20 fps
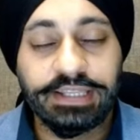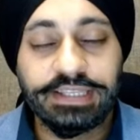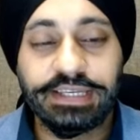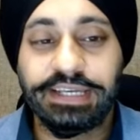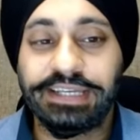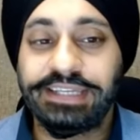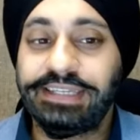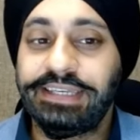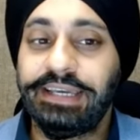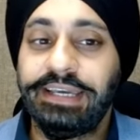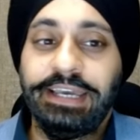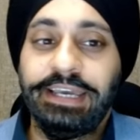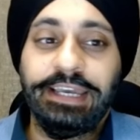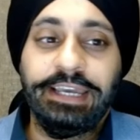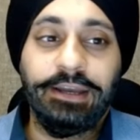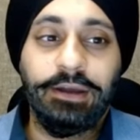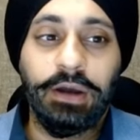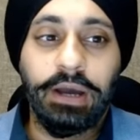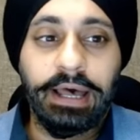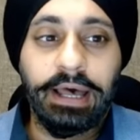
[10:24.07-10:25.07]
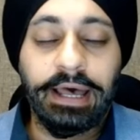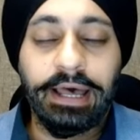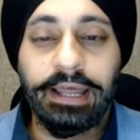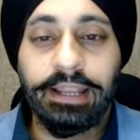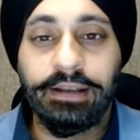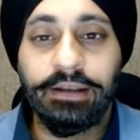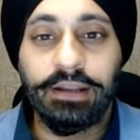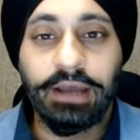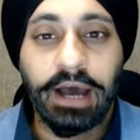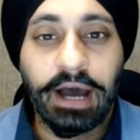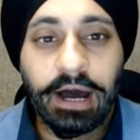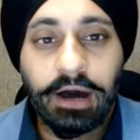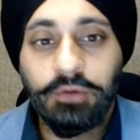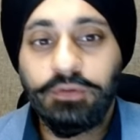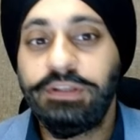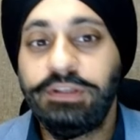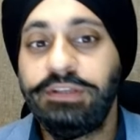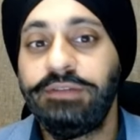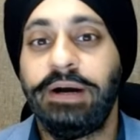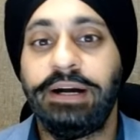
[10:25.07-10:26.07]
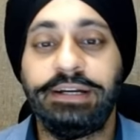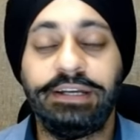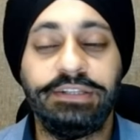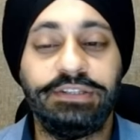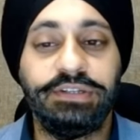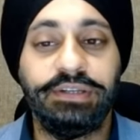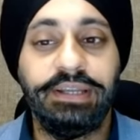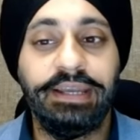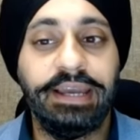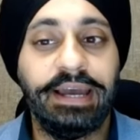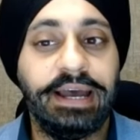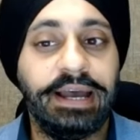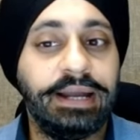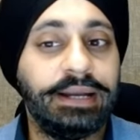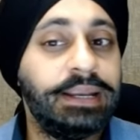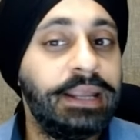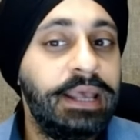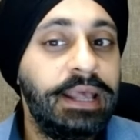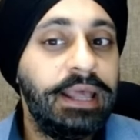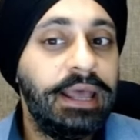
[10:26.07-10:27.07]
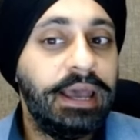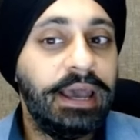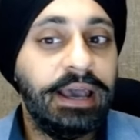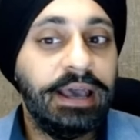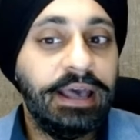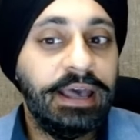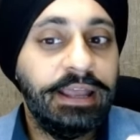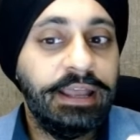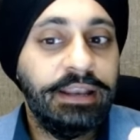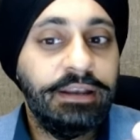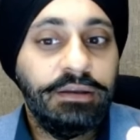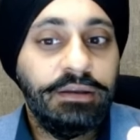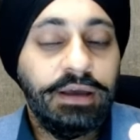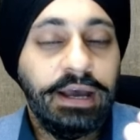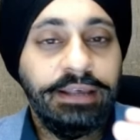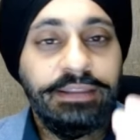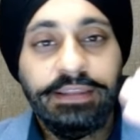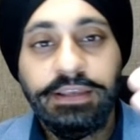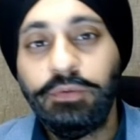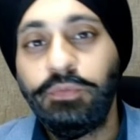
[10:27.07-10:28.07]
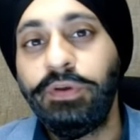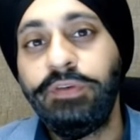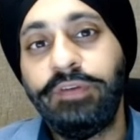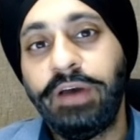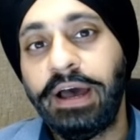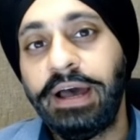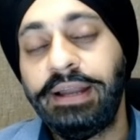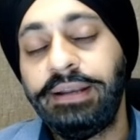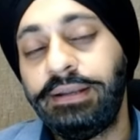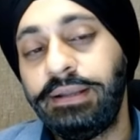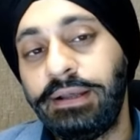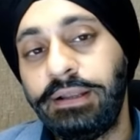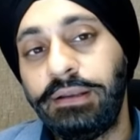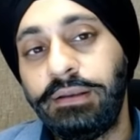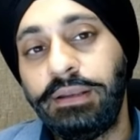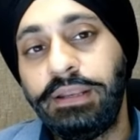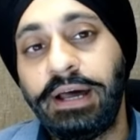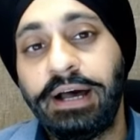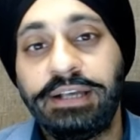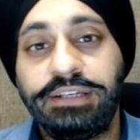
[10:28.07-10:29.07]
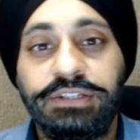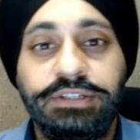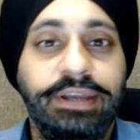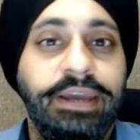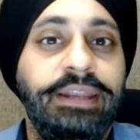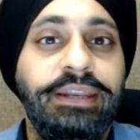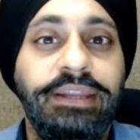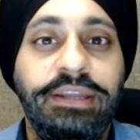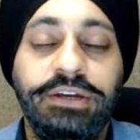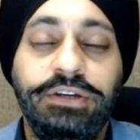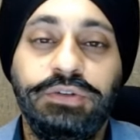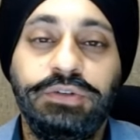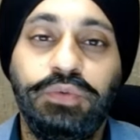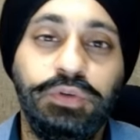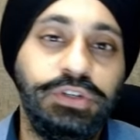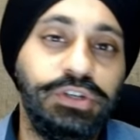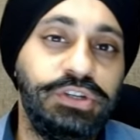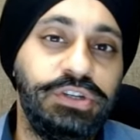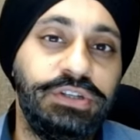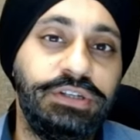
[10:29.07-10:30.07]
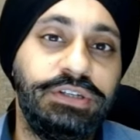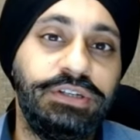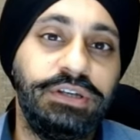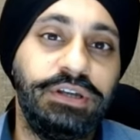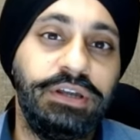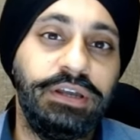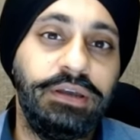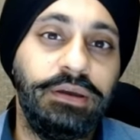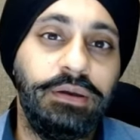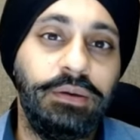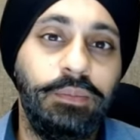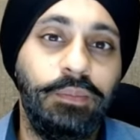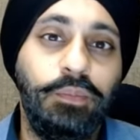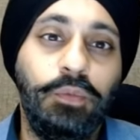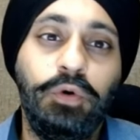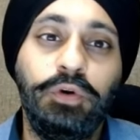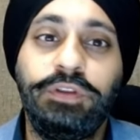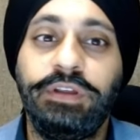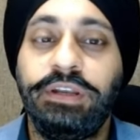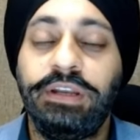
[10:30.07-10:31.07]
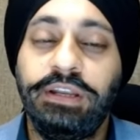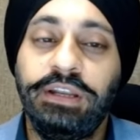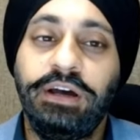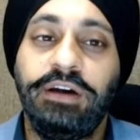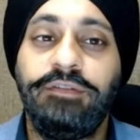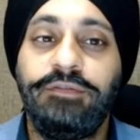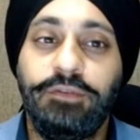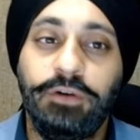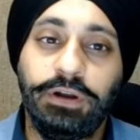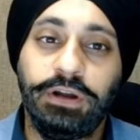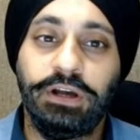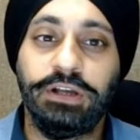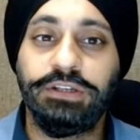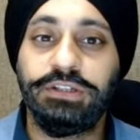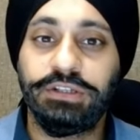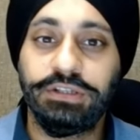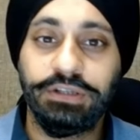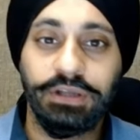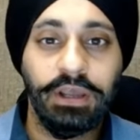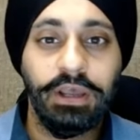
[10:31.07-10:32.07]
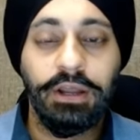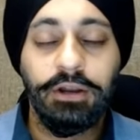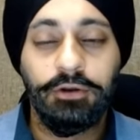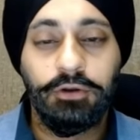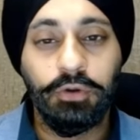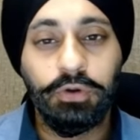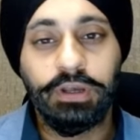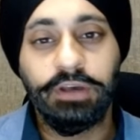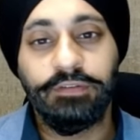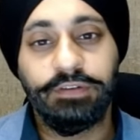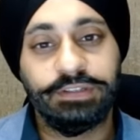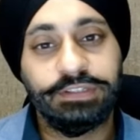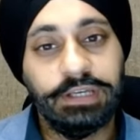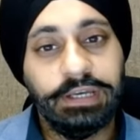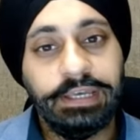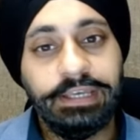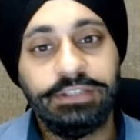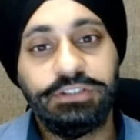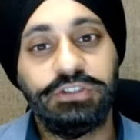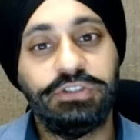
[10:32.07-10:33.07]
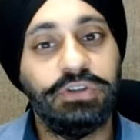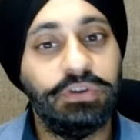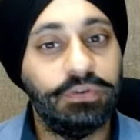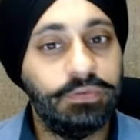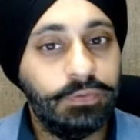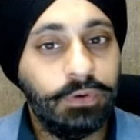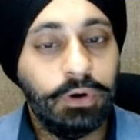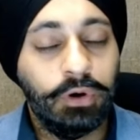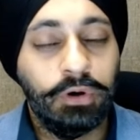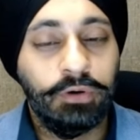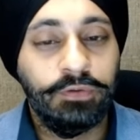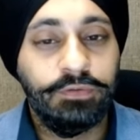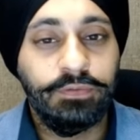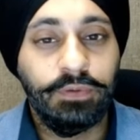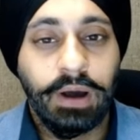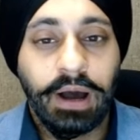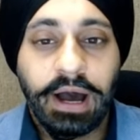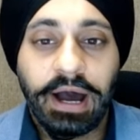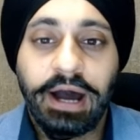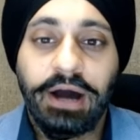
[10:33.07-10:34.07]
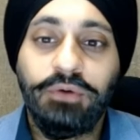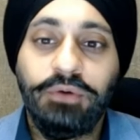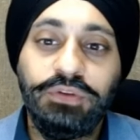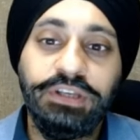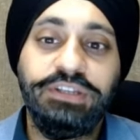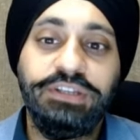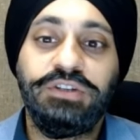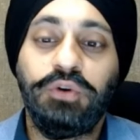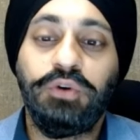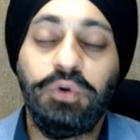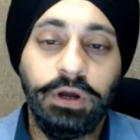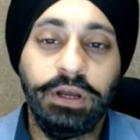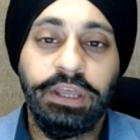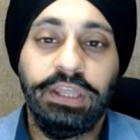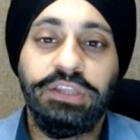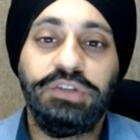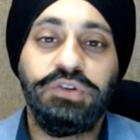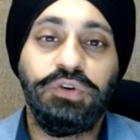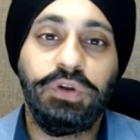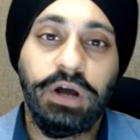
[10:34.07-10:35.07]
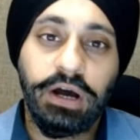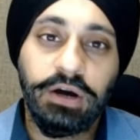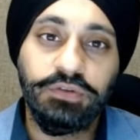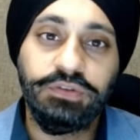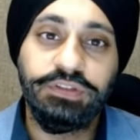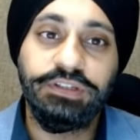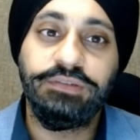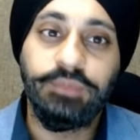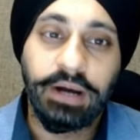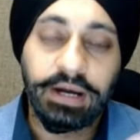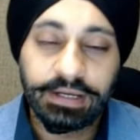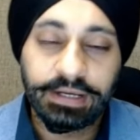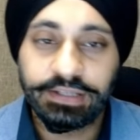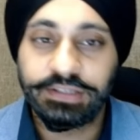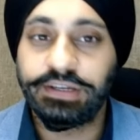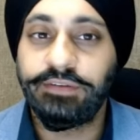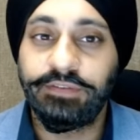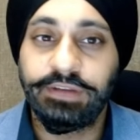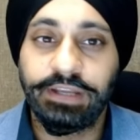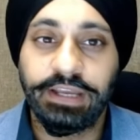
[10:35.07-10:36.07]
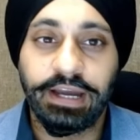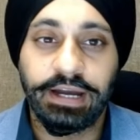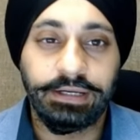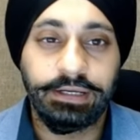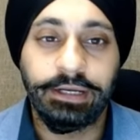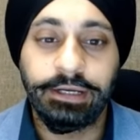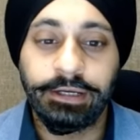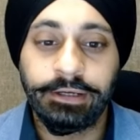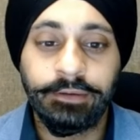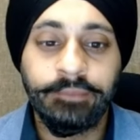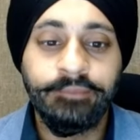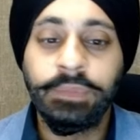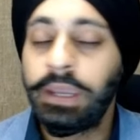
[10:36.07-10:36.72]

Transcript: are saying and how these markets react. And I think we've had last 10 years, which is more than enough for us to give us a history of how these coins or how these markets have reacted.